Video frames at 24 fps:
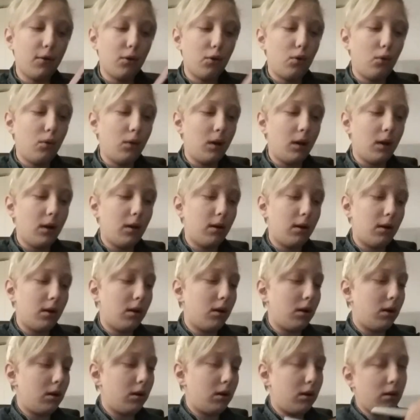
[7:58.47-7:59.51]
corner
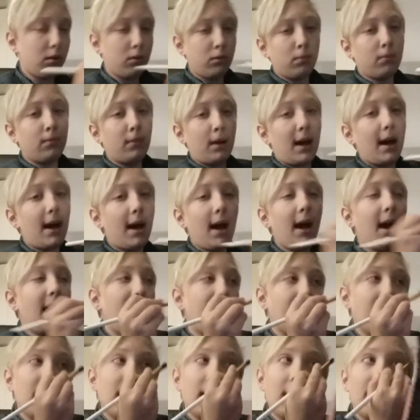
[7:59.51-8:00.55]
of my
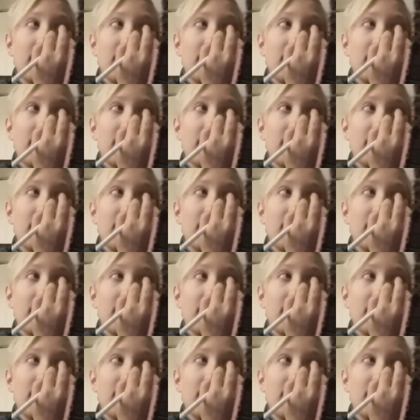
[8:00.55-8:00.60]
eye.